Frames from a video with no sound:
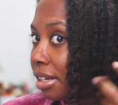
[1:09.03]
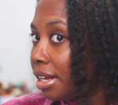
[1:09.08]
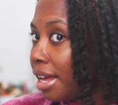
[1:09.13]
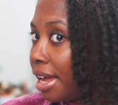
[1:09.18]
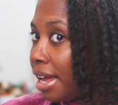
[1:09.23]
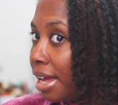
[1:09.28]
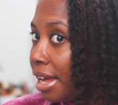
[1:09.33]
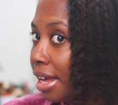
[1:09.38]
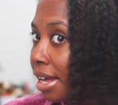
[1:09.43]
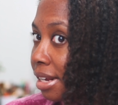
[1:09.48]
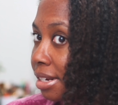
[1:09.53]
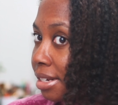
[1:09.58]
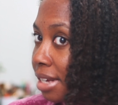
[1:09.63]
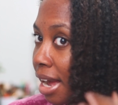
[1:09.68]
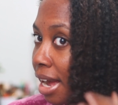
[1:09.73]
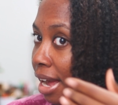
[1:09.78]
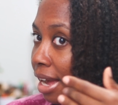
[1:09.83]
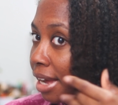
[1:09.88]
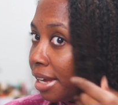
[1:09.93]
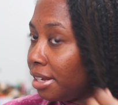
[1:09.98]
And
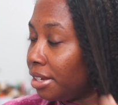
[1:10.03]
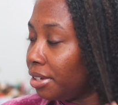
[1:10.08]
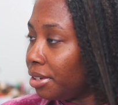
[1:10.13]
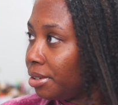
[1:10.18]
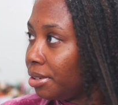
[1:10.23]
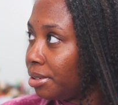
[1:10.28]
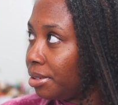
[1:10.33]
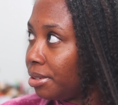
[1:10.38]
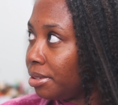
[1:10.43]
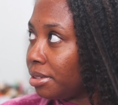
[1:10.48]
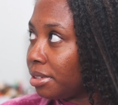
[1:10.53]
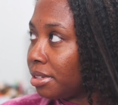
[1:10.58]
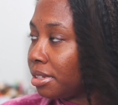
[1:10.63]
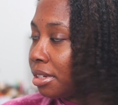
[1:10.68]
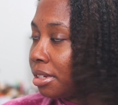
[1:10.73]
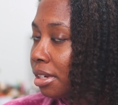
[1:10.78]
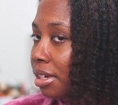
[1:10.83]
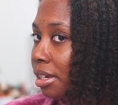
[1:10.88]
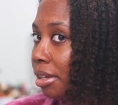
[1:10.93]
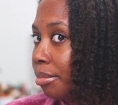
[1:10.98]
I
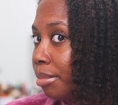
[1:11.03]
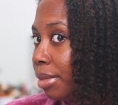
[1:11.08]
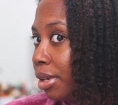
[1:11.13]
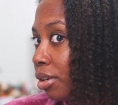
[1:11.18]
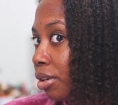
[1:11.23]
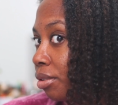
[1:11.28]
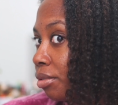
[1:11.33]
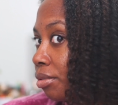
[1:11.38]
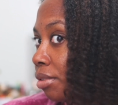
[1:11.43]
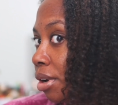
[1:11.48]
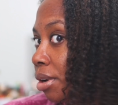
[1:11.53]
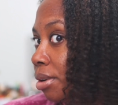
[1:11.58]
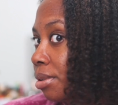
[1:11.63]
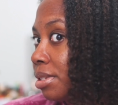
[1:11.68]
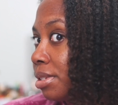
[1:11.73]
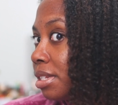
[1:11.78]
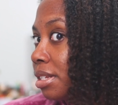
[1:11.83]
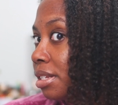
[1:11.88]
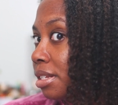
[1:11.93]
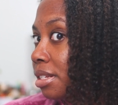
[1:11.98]
use Camille
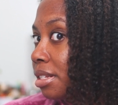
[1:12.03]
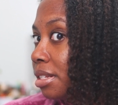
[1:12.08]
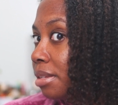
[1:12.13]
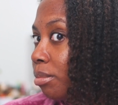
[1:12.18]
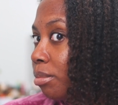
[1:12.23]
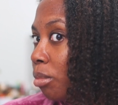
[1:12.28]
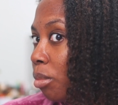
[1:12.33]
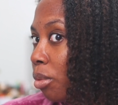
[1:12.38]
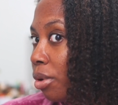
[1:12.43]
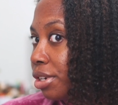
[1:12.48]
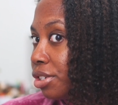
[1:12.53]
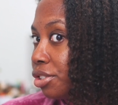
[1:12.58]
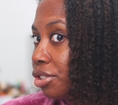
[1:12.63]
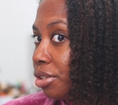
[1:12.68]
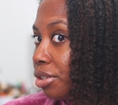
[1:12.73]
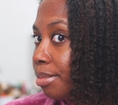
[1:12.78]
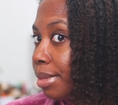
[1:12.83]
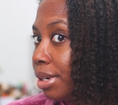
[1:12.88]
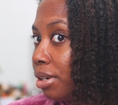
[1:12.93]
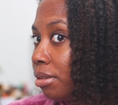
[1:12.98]
Rose's
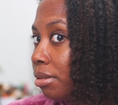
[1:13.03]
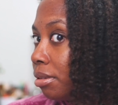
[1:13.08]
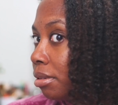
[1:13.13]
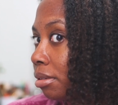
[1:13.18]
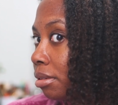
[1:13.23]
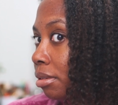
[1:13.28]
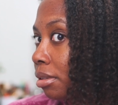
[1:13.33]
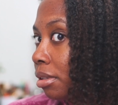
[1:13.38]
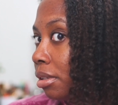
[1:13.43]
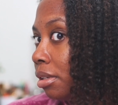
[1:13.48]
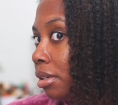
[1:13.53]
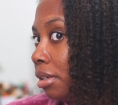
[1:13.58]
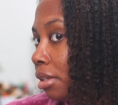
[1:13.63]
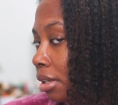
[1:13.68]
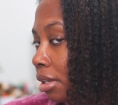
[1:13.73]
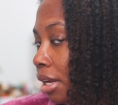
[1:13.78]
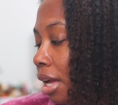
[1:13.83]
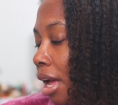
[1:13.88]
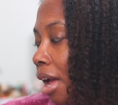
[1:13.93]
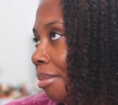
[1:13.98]
Moisture Milk.
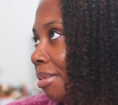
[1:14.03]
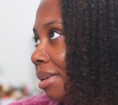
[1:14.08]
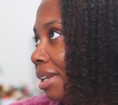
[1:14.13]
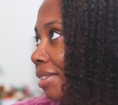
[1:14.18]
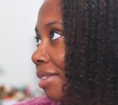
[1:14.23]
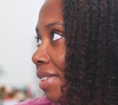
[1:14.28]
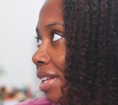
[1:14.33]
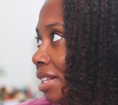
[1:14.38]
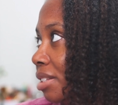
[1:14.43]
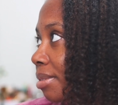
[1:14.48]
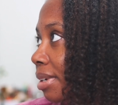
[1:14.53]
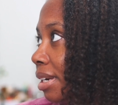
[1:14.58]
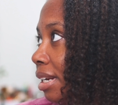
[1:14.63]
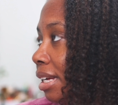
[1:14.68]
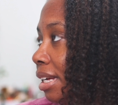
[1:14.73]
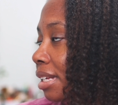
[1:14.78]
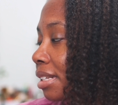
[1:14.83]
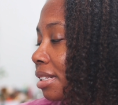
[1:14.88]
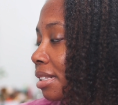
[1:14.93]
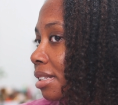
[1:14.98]
I believe that's what it
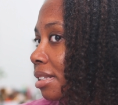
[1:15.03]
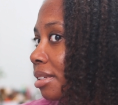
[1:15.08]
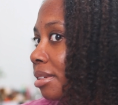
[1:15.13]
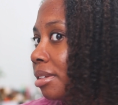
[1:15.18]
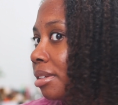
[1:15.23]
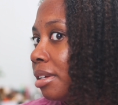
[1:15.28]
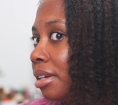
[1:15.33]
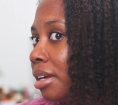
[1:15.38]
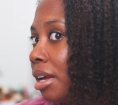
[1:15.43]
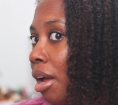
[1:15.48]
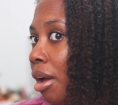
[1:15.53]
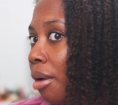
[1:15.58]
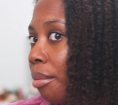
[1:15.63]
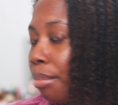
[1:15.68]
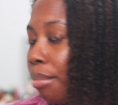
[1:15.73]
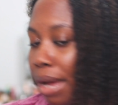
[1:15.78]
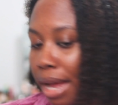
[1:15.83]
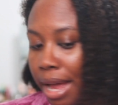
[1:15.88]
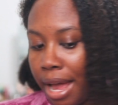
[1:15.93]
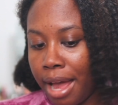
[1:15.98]
is.
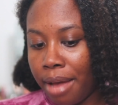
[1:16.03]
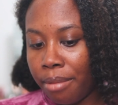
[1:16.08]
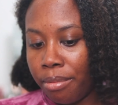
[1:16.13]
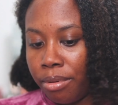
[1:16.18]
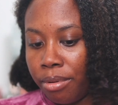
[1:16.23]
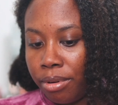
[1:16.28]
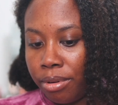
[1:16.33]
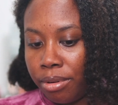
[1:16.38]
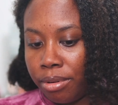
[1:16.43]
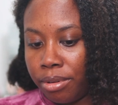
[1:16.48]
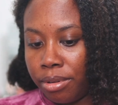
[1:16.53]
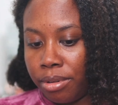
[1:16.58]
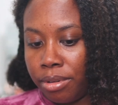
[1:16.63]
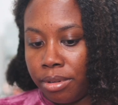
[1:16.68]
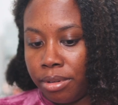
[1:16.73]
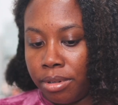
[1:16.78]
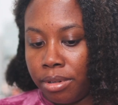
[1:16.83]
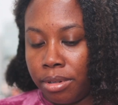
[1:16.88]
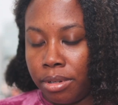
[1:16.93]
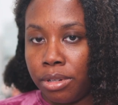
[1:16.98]
But I will
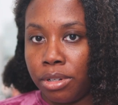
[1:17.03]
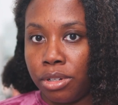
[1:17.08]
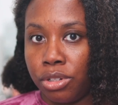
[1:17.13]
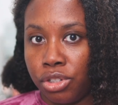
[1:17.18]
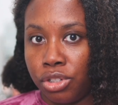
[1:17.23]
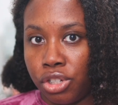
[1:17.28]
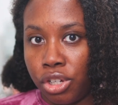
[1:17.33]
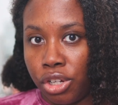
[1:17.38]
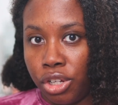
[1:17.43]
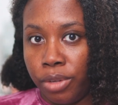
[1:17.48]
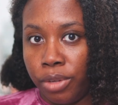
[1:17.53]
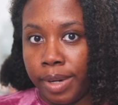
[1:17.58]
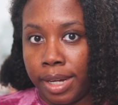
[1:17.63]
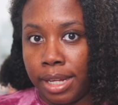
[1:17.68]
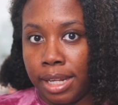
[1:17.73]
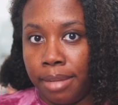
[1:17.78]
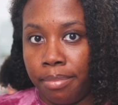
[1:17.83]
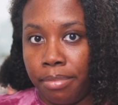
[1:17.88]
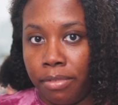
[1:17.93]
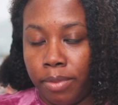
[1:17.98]
show you a
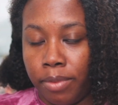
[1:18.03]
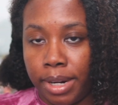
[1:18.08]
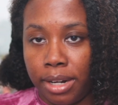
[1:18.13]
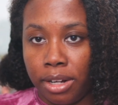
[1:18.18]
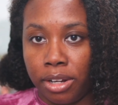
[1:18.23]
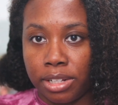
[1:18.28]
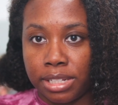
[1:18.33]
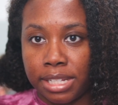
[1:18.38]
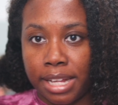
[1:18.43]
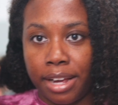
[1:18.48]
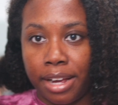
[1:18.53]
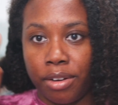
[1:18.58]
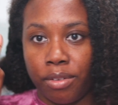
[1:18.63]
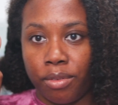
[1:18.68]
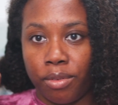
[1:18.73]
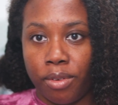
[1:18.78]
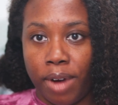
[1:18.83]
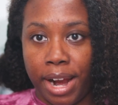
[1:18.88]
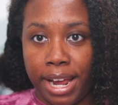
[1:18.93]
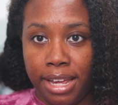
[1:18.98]
clip of what it looks like
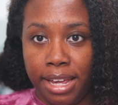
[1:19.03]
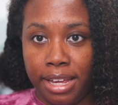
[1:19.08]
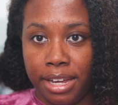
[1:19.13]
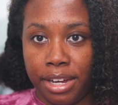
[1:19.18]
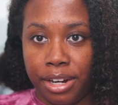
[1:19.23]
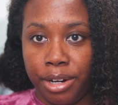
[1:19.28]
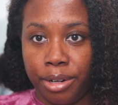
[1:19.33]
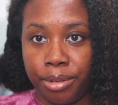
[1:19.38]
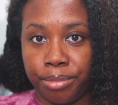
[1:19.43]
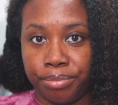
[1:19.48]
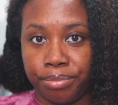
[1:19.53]
right here.